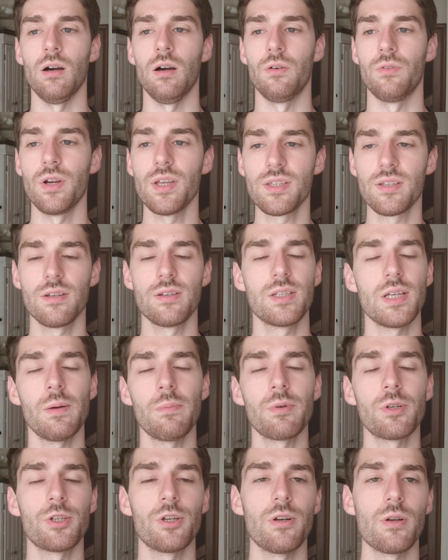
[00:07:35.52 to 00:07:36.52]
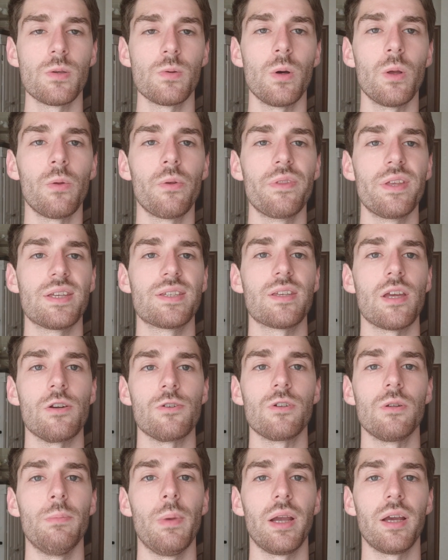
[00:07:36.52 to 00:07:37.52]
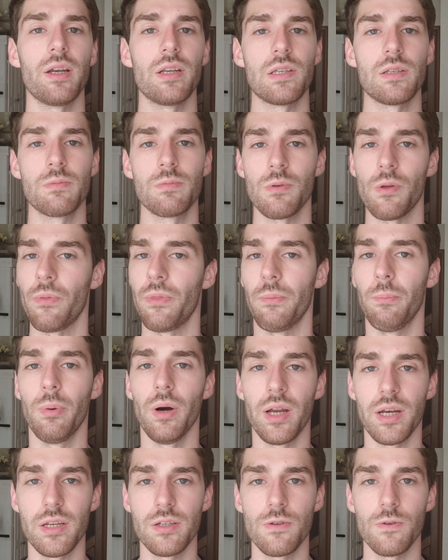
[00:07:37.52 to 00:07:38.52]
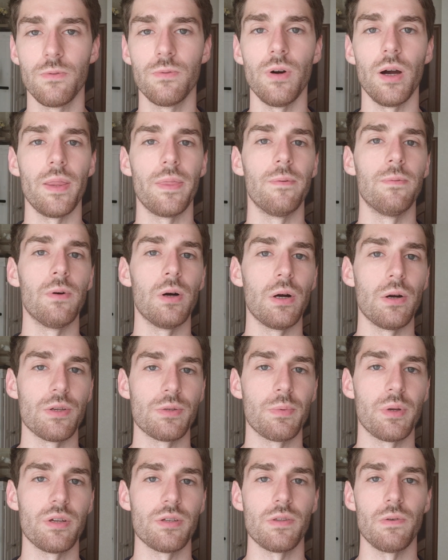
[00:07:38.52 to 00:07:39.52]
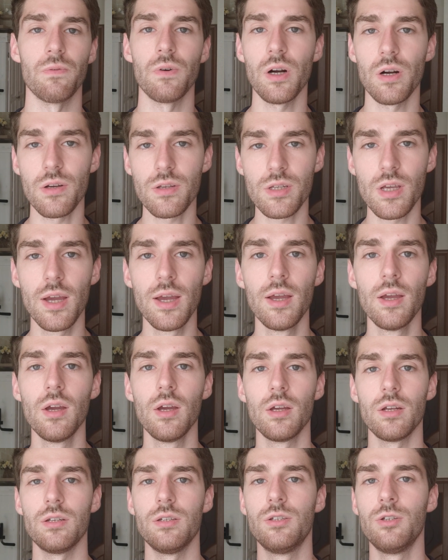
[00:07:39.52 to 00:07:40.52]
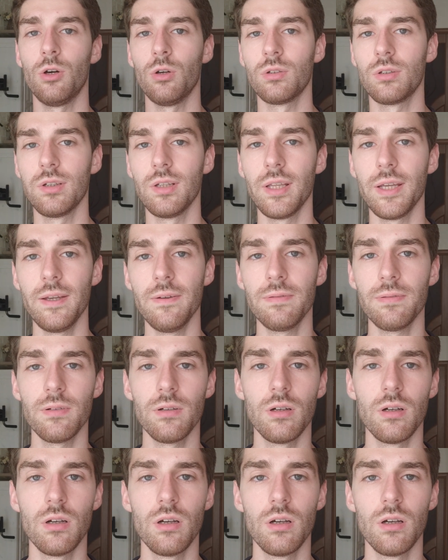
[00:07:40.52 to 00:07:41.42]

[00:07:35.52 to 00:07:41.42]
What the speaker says: raising temperature is one of the essential mechanisms of the body to fight the virus, because the virus don't live